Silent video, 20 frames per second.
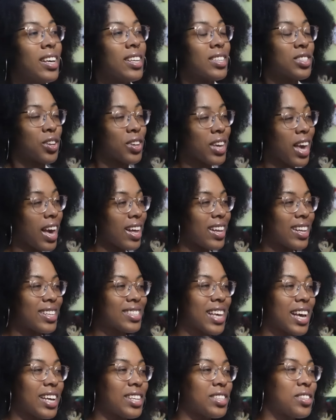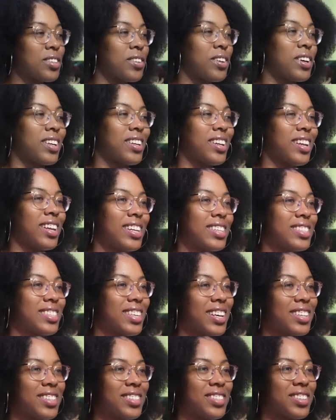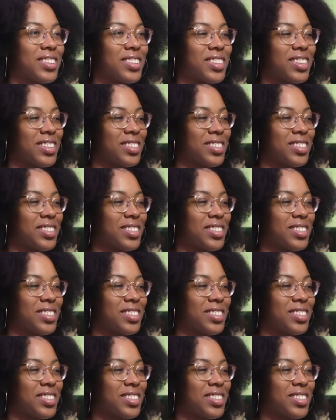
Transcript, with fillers: So yeah, let's get into it. Let's get into